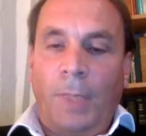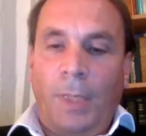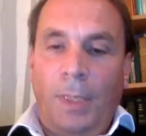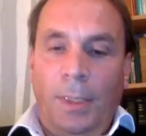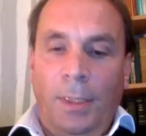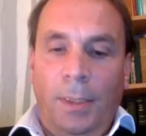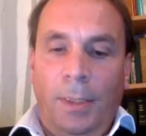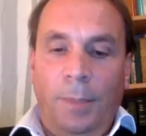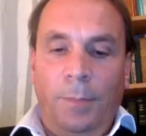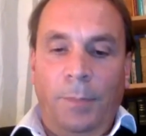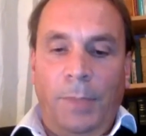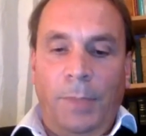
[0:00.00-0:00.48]

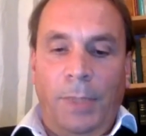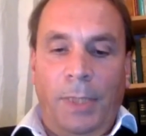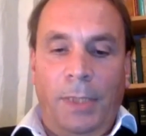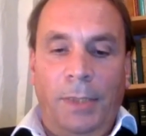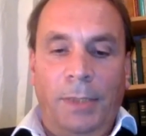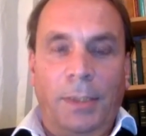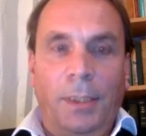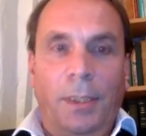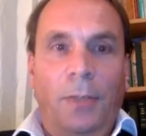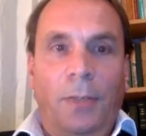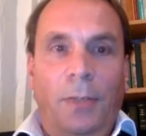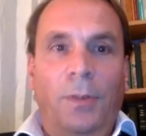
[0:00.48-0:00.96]
Um,
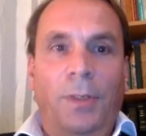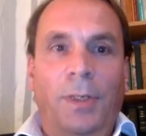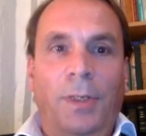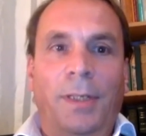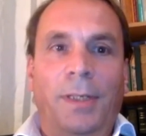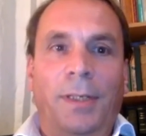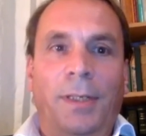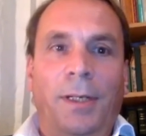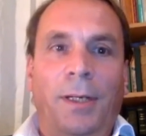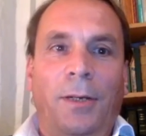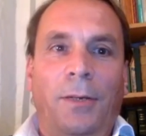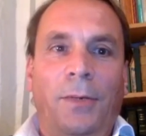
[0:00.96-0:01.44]
and
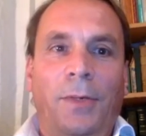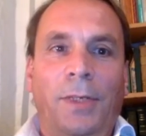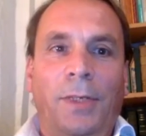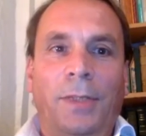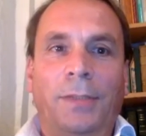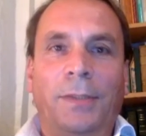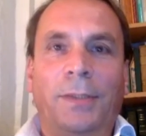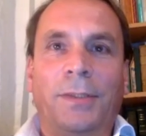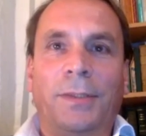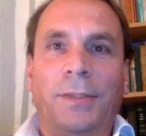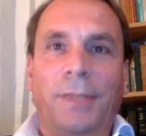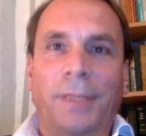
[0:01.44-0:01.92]
our, our
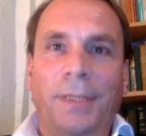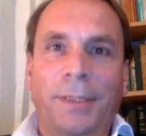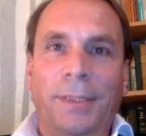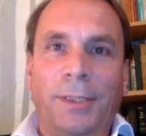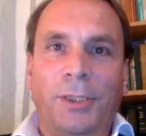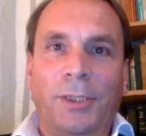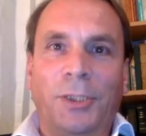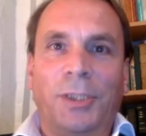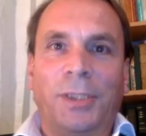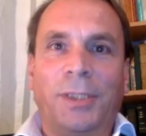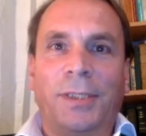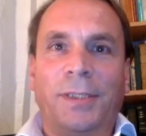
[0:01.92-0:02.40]

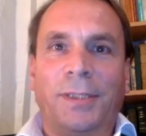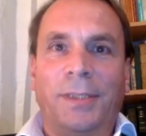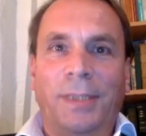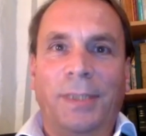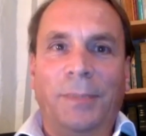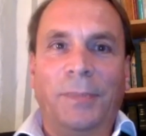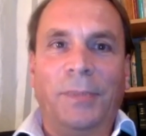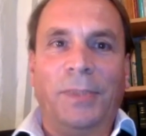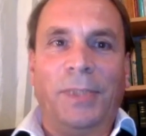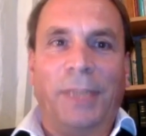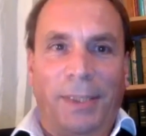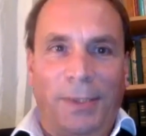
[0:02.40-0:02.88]
distinguished and
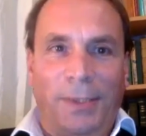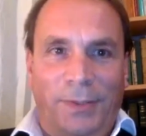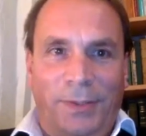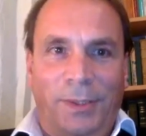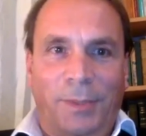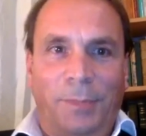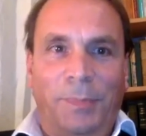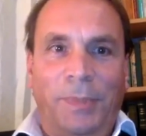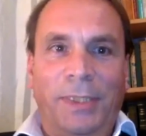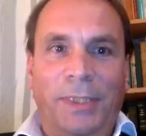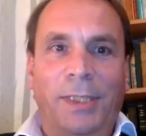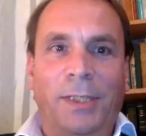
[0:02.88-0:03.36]
esteemed guest
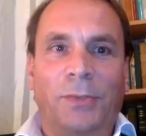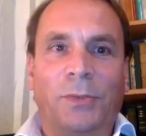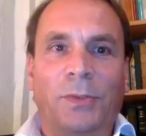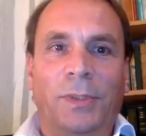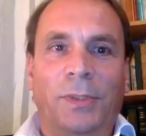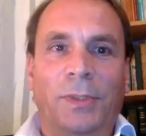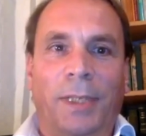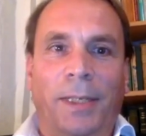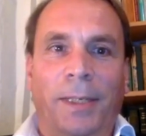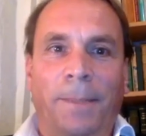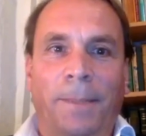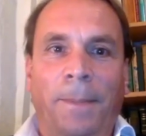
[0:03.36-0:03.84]
speaker
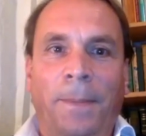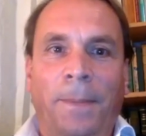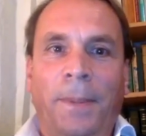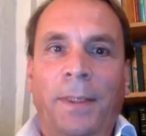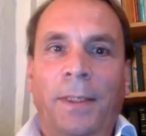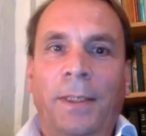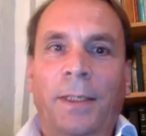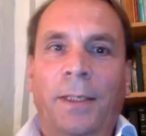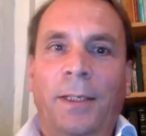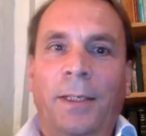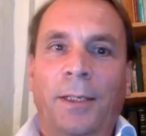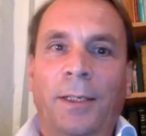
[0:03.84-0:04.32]
today,
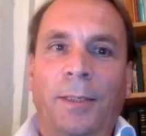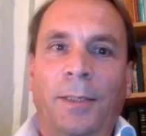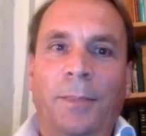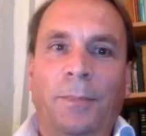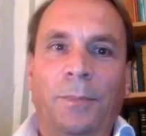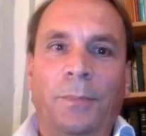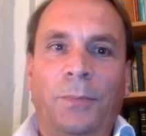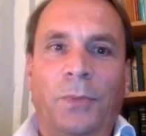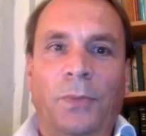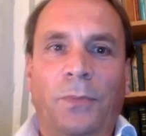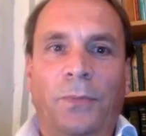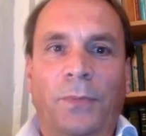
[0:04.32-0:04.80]

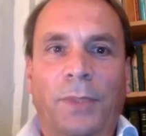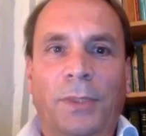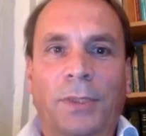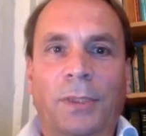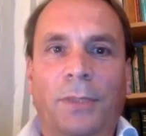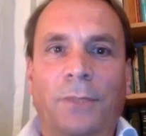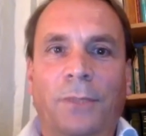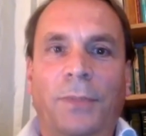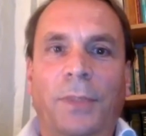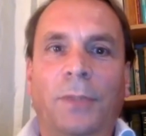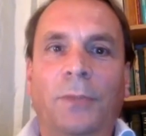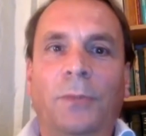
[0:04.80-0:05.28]
um,
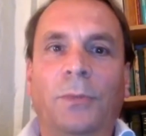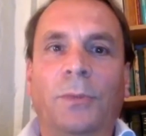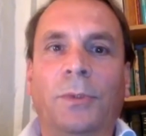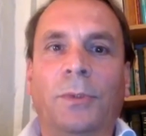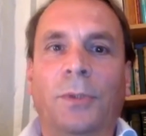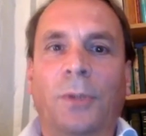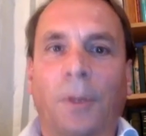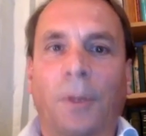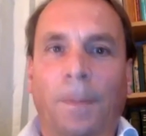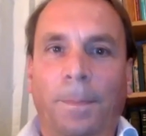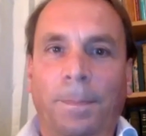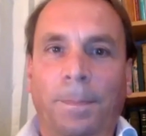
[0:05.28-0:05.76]
Professor Fallou
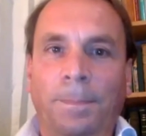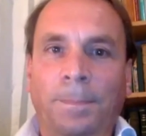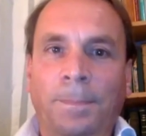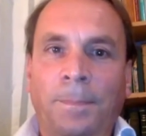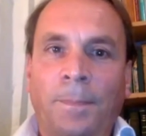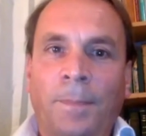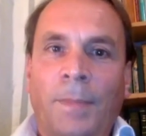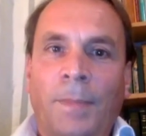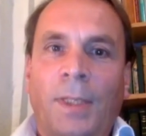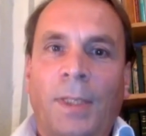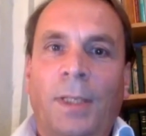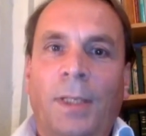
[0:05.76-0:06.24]
Ngom,
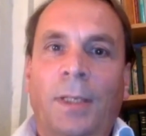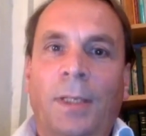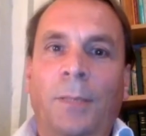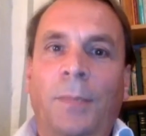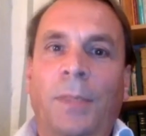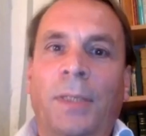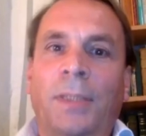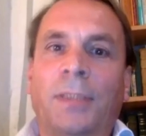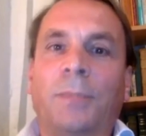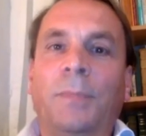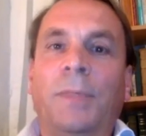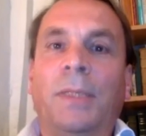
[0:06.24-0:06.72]
um,
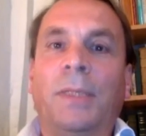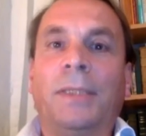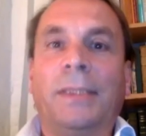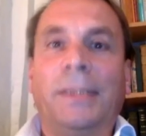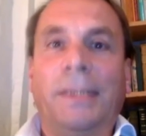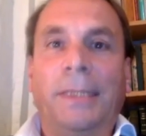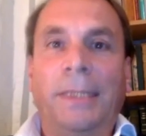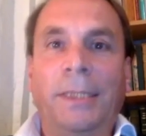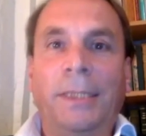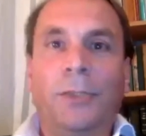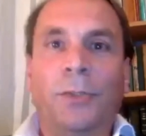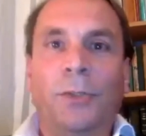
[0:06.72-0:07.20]
has made
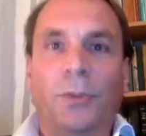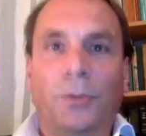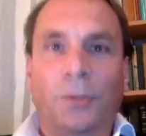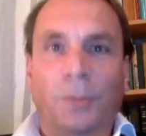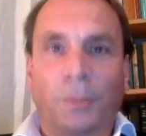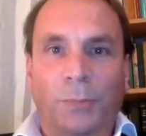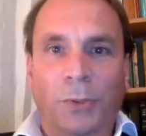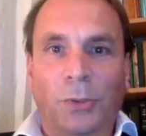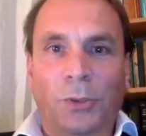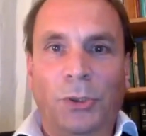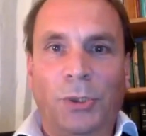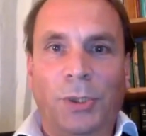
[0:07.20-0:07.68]
key
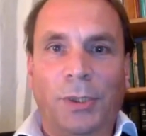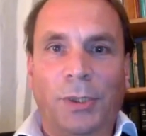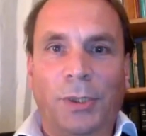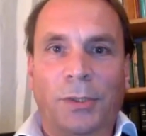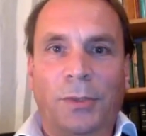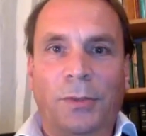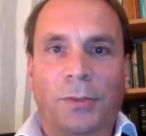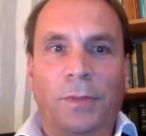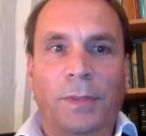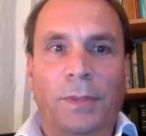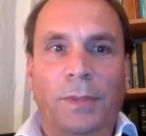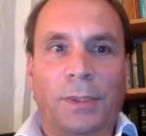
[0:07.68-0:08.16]

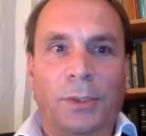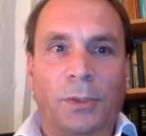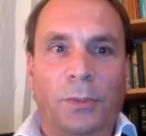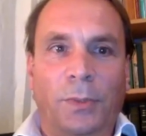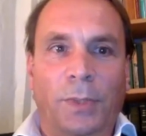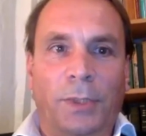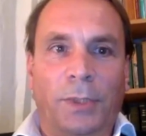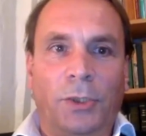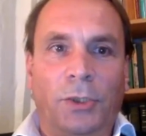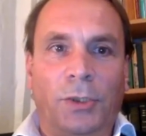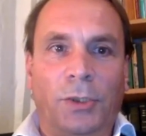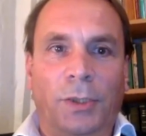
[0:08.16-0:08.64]
contributions to this
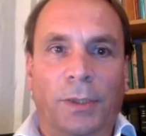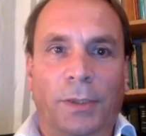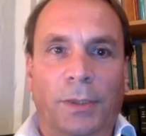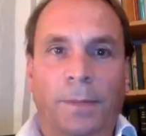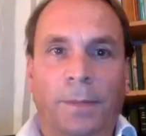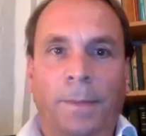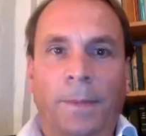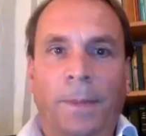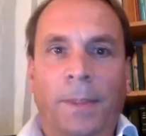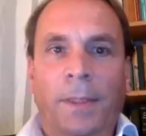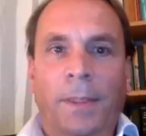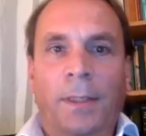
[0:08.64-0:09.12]
question.
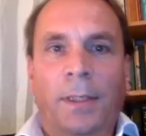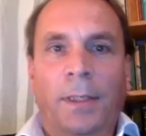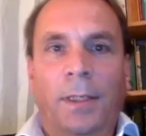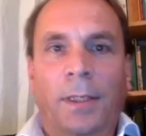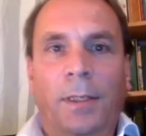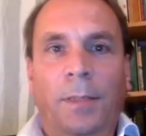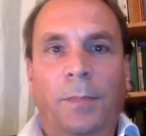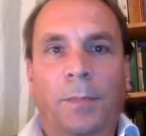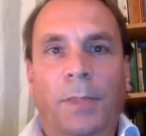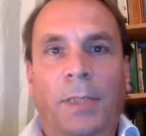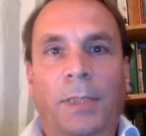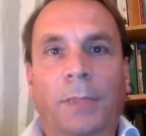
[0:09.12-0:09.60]

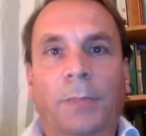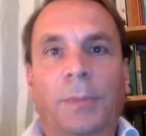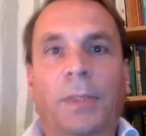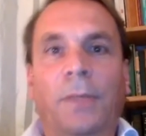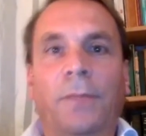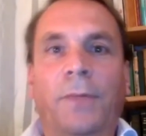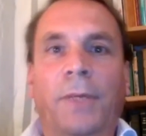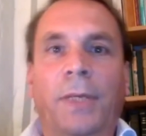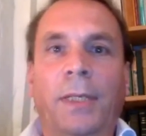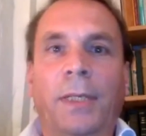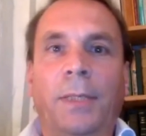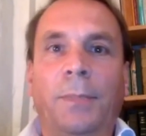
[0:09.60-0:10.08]
Um, and we are
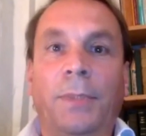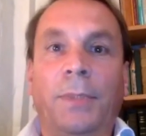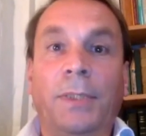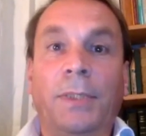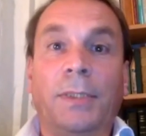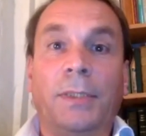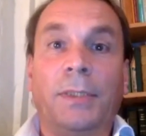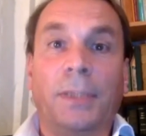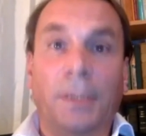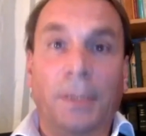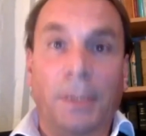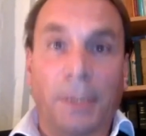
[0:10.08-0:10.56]
very
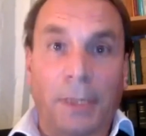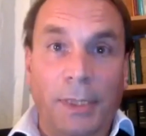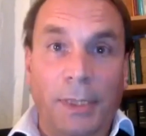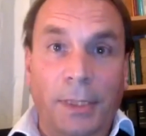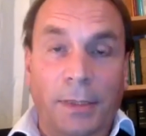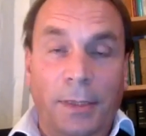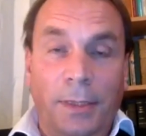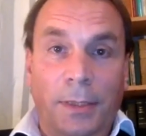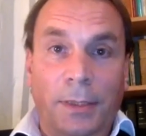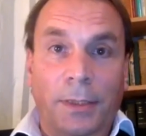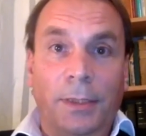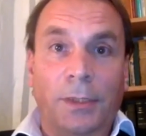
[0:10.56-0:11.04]
pleased
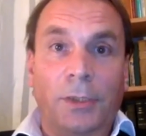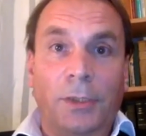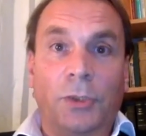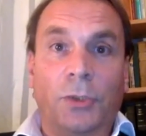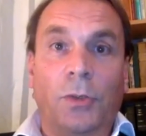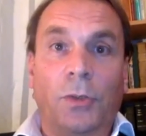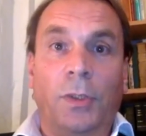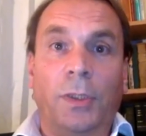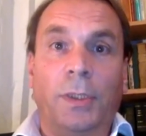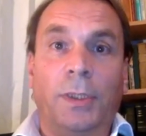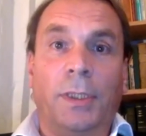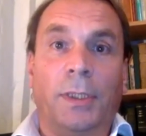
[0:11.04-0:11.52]
indeed that he's
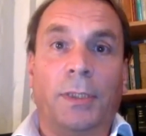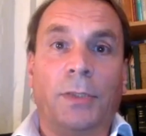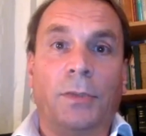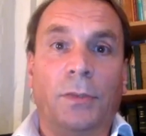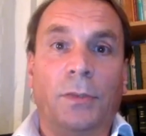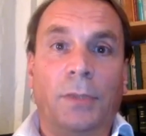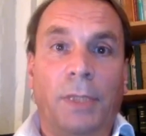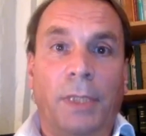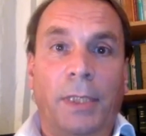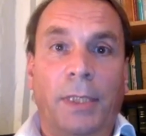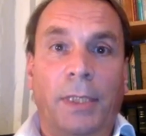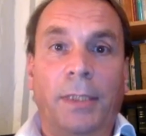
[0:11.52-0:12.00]
joining us
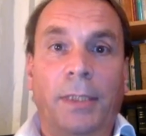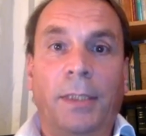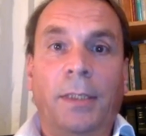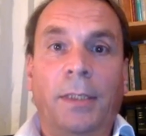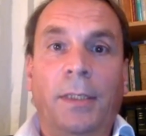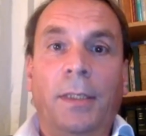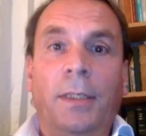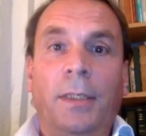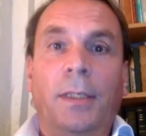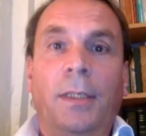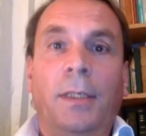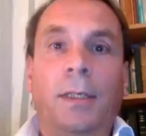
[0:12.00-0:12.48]
today
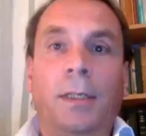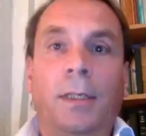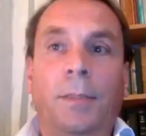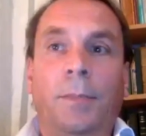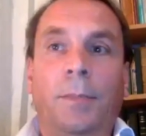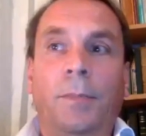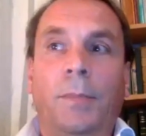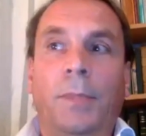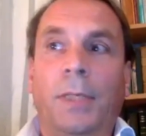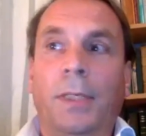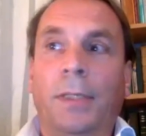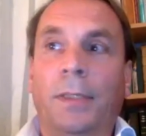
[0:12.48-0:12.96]

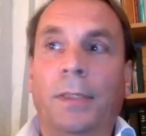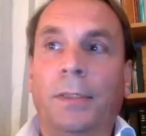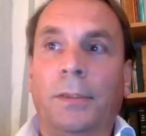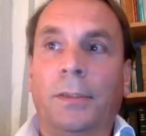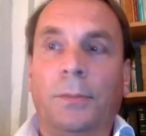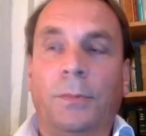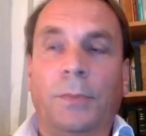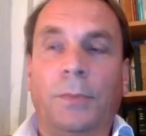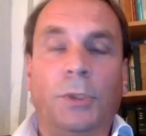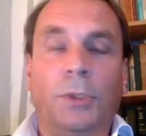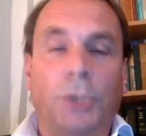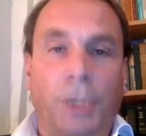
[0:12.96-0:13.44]
um, and
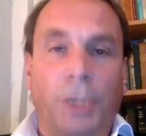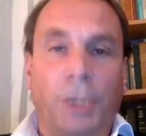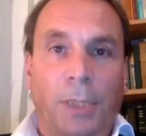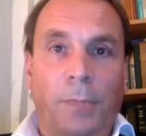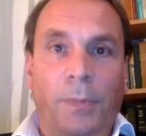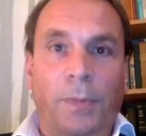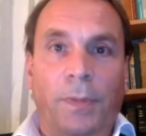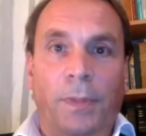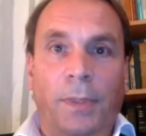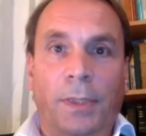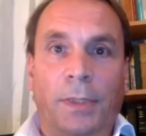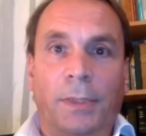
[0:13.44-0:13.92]
will share
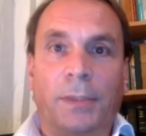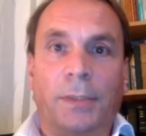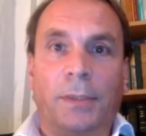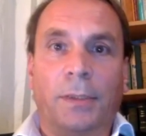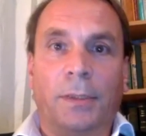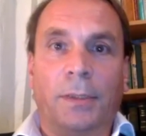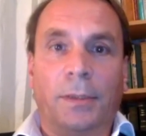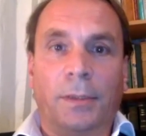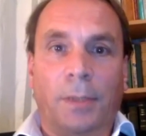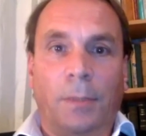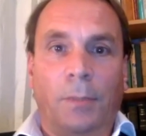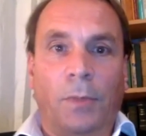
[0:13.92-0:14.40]
with us
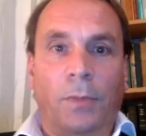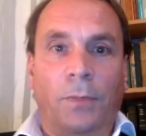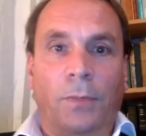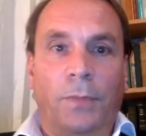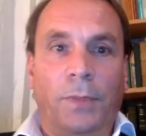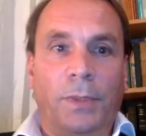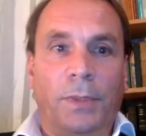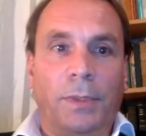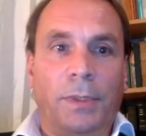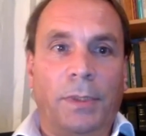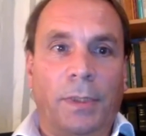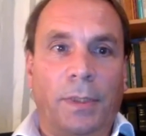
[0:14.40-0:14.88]
some of
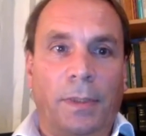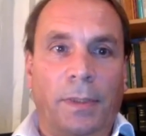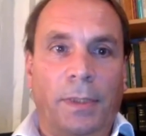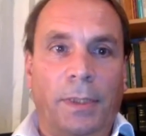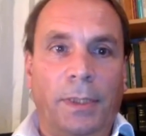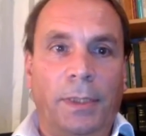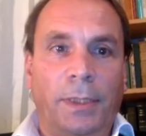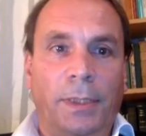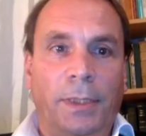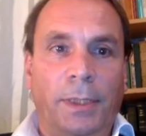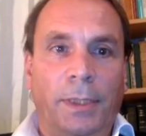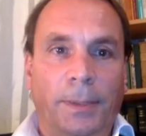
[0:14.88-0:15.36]
his
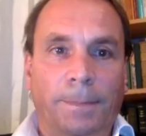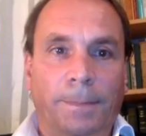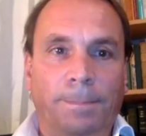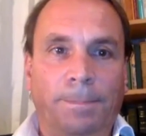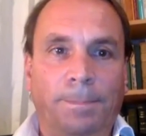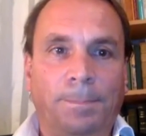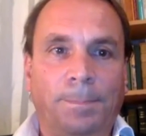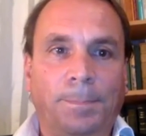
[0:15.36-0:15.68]
thinking.